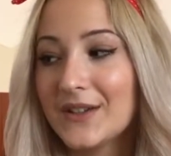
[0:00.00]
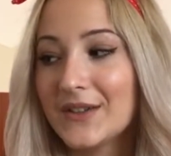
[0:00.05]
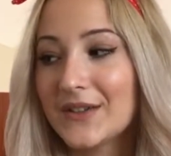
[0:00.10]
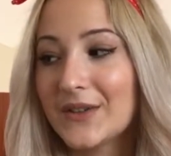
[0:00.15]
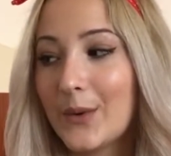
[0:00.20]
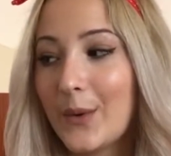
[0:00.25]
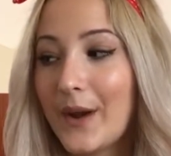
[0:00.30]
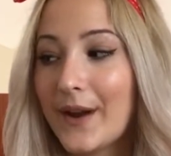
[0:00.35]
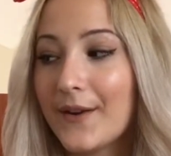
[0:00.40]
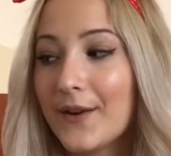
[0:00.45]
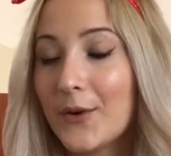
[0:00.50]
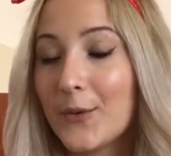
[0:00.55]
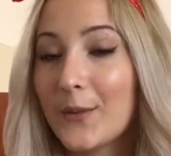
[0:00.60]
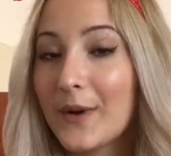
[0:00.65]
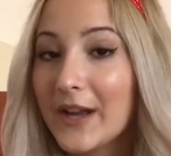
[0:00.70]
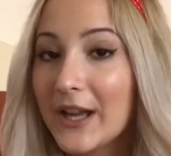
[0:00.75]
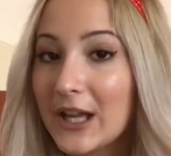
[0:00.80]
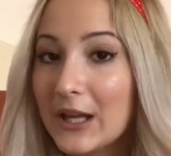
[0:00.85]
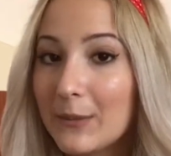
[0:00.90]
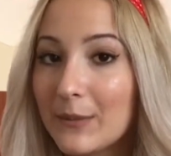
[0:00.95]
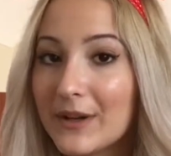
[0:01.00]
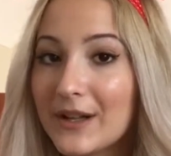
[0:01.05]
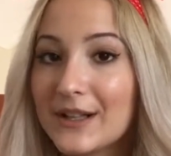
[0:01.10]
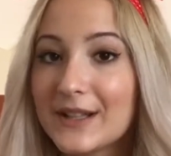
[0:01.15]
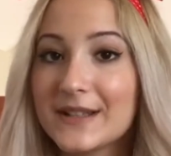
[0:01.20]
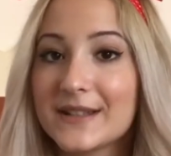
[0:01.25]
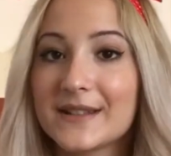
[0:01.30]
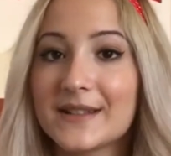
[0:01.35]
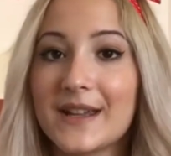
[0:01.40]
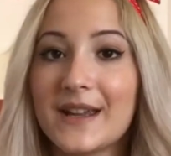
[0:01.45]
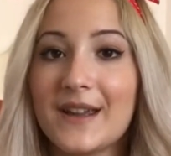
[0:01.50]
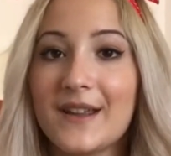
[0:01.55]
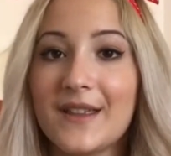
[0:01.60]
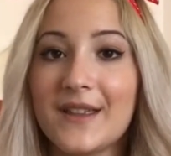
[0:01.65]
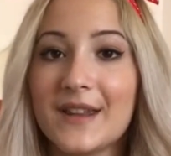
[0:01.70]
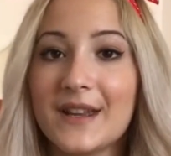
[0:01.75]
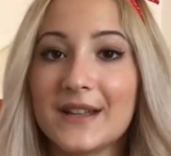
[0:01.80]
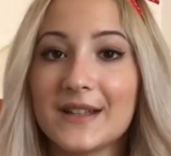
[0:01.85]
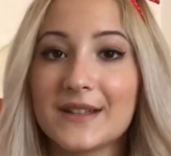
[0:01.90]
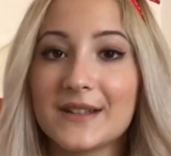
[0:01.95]
So I got my email saying
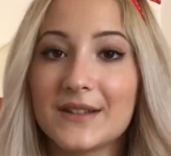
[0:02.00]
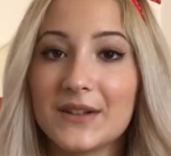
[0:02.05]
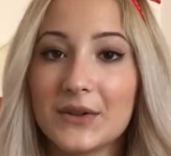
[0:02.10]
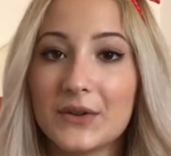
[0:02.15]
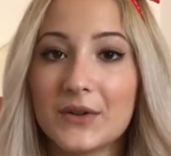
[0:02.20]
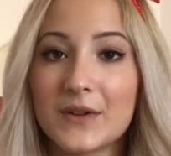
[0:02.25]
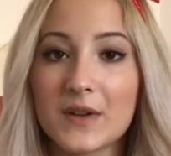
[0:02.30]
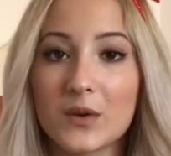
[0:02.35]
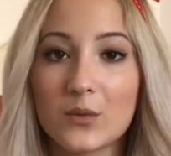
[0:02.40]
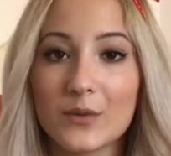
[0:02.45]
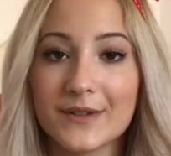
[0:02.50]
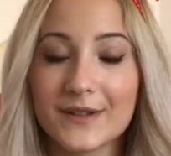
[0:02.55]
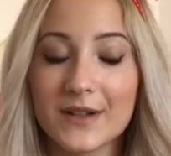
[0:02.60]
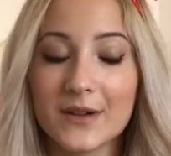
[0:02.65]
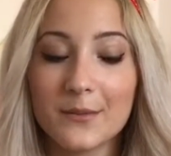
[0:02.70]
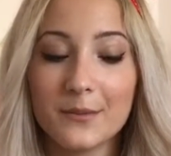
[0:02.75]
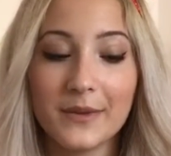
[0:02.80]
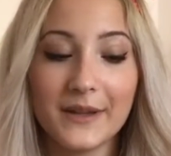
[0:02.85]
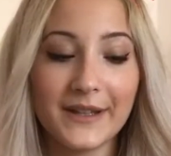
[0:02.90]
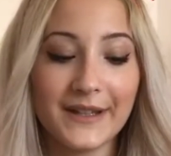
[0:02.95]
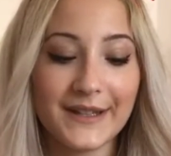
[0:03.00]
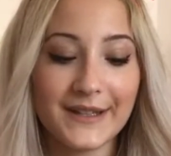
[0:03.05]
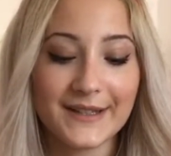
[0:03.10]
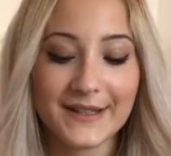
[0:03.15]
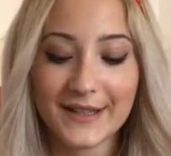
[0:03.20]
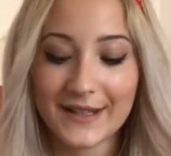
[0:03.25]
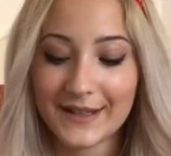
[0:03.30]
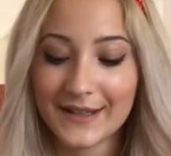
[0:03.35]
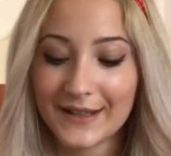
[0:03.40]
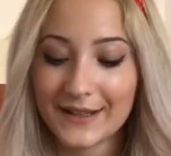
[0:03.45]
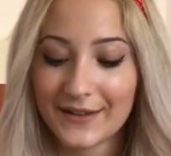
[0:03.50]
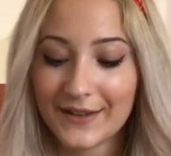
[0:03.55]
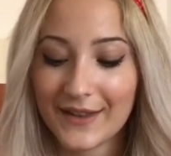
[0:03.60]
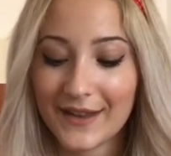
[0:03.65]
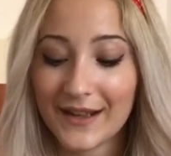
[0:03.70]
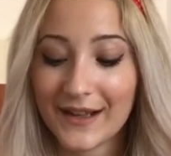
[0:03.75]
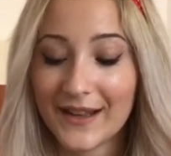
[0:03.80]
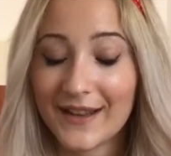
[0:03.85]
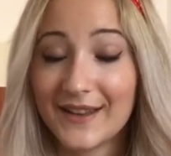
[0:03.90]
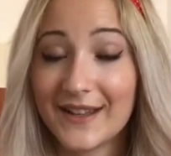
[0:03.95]
that the order was complete and
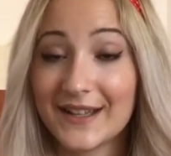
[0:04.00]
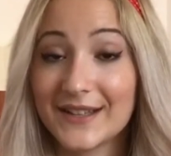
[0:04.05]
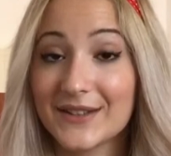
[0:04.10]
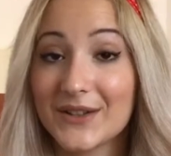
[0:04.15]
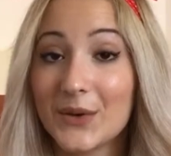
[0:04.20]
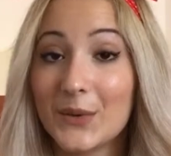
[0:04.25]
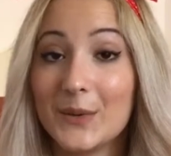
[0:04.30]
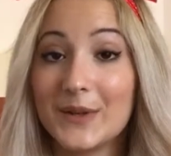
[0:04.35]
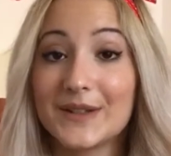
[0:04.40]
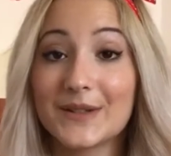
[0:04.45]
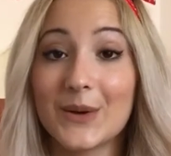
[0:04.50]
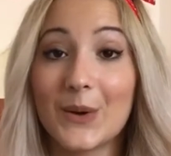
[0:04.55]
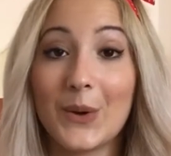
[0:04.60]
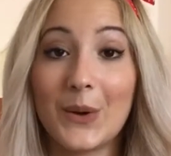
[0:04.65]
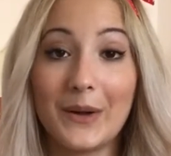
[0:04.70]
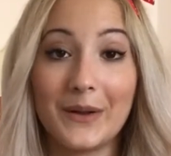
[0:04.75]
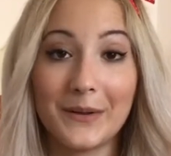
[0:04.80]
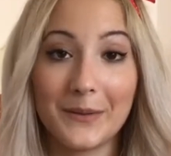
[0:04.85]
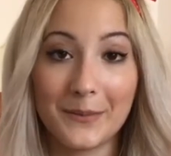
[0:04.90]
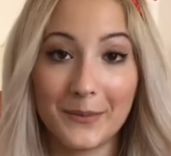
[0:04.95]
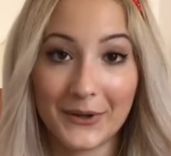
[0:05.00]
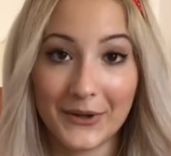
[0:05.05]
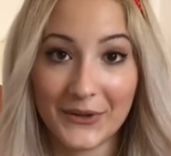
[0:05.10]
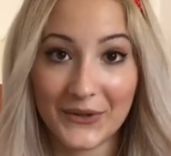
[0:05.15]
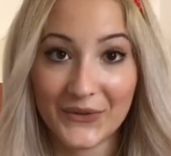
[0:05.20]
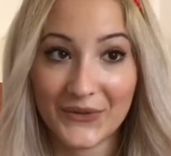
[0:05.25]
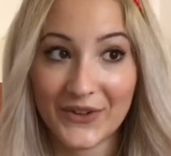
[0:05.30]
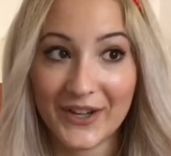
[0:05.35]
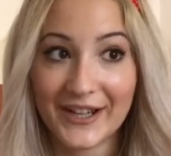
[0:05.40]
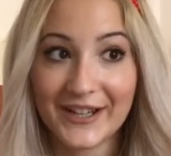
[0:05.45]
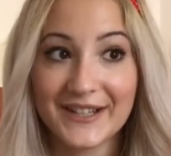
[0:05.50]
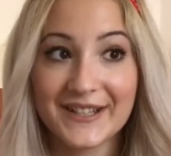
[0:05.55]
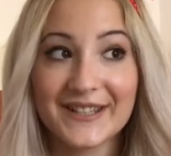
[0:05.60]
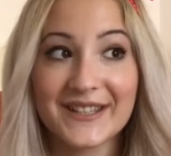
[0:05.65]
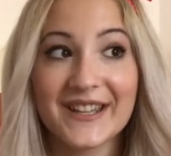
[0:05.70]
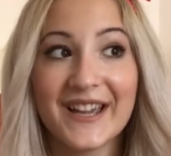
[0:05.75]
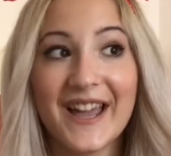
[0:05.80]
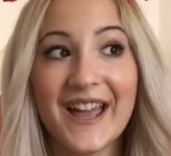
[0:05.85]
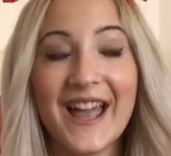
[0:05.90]
anything on that side was all perfect.